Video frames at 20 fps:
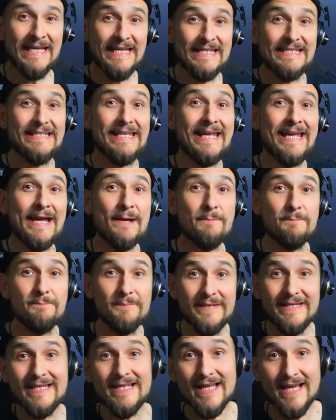Milan
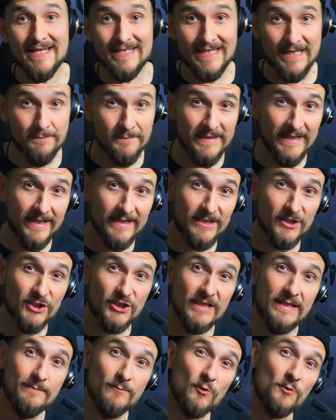messaged me and said,
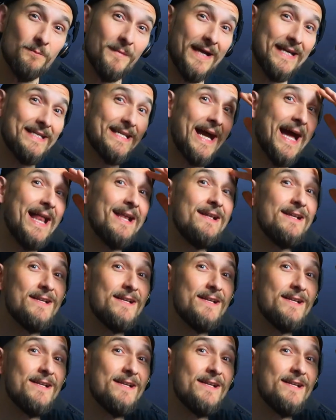Alden,